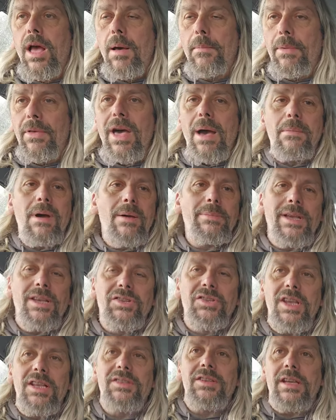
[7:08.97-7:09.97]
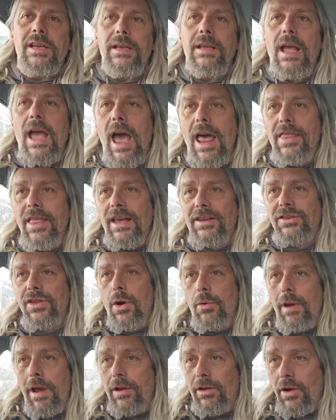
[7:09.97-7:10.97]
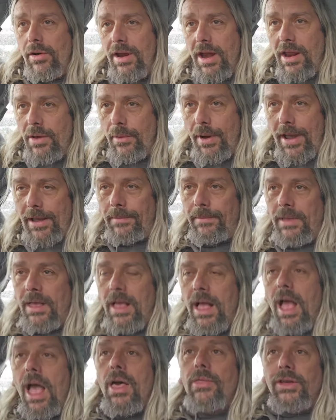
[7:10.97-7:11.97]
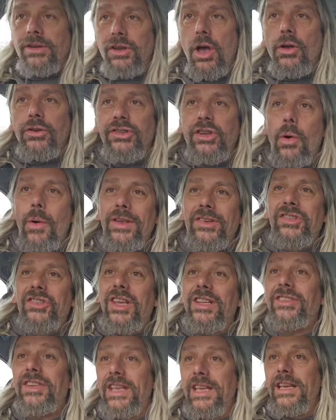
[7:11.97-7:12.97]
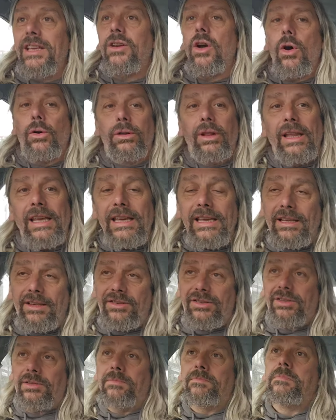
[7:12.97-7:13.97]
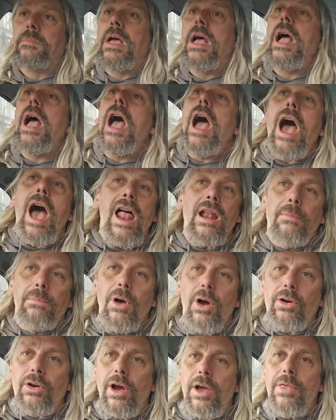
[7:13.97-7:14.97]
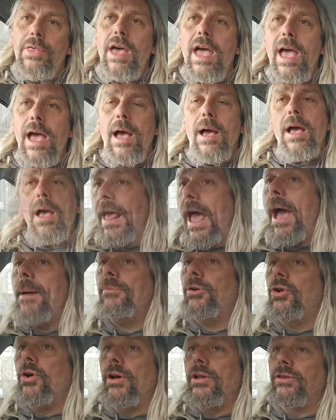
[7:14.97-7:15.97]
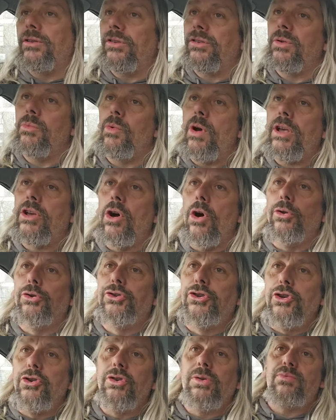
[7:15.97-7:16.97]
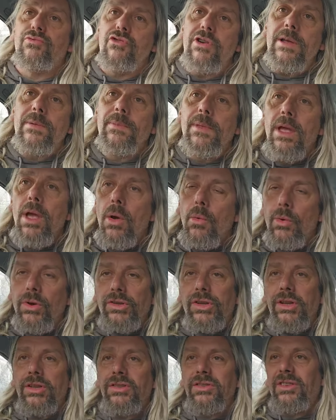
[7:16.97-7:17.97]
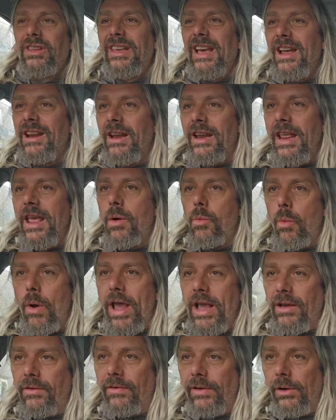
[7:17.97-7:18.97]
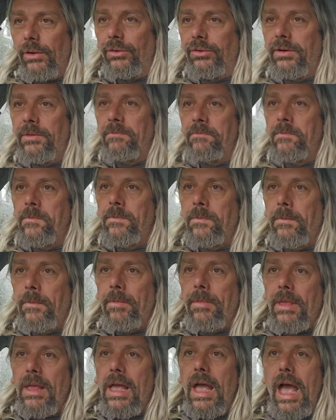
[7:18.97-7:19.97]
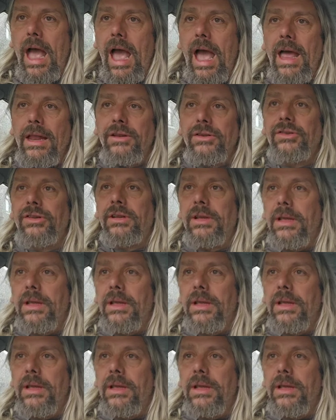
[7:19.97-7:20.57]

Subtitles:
But that might be a city, and that's not where I'm going anyway. There's also a city called Leeds, and I'm not going there, but I am going to somewhere called Dewsbury, which is kind of near Wakefield. And